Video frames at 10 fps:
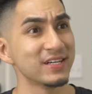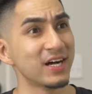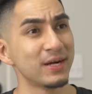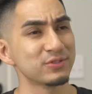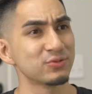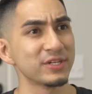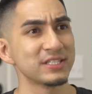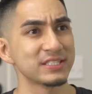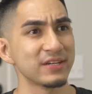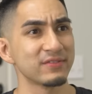I'm
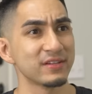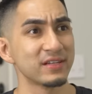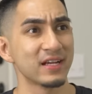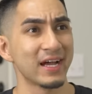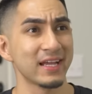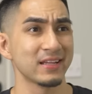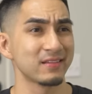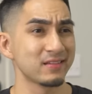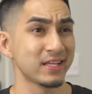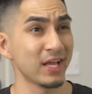27. I
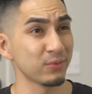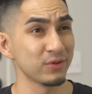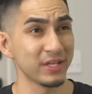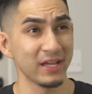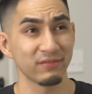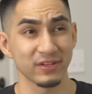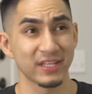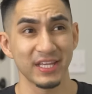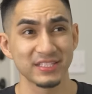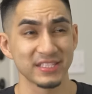can't really have a
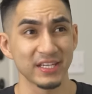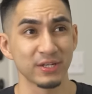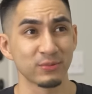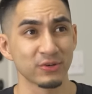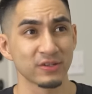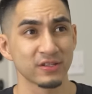quince anymore.